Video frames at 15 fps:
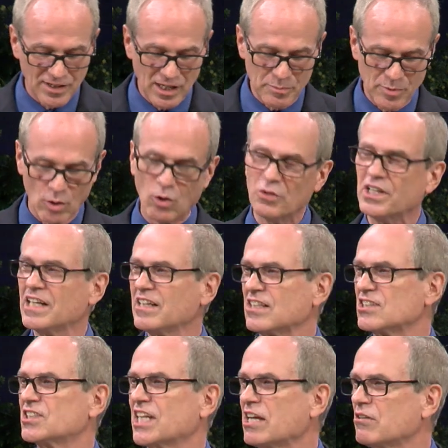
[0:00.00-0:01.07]
upholding the
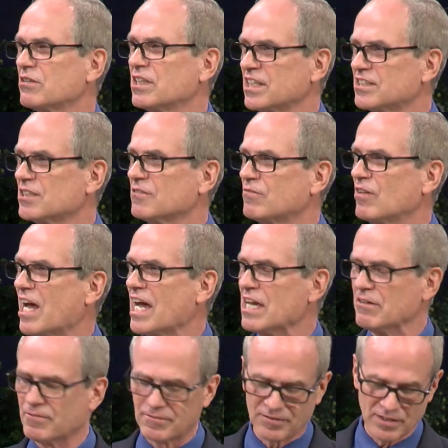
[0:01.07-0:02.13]
sacredness of
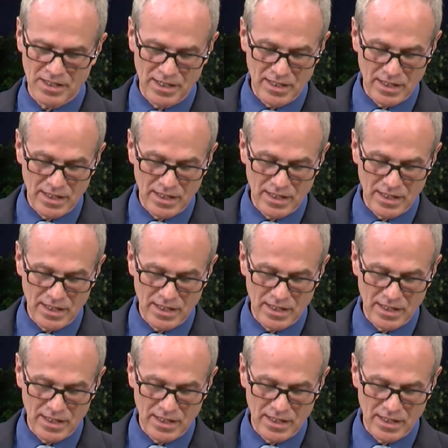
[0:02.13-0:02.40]
life.